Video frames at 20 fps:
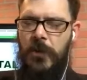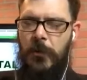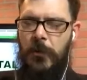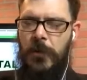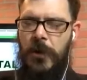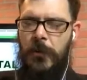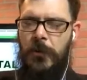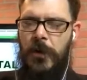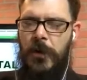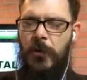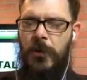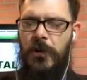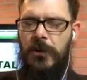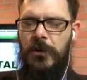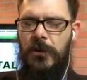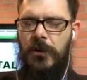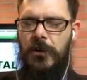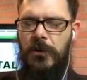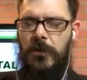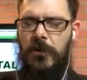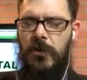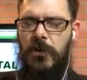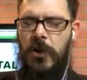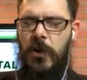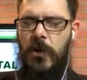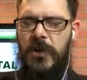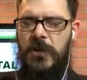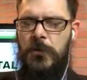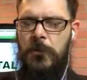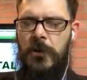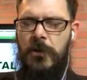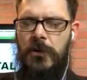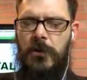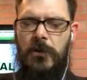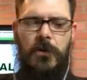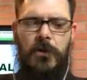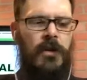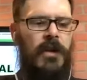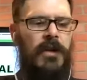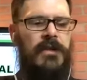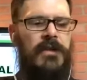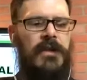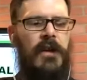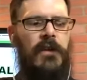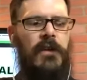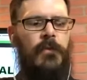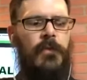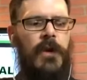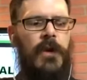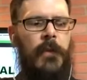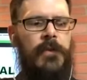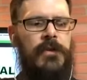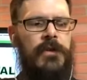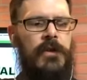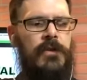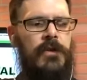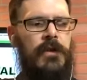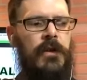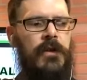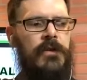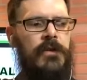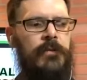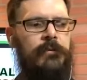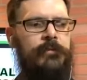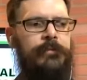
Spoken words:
bit about what your USP, your unique selling proposition is?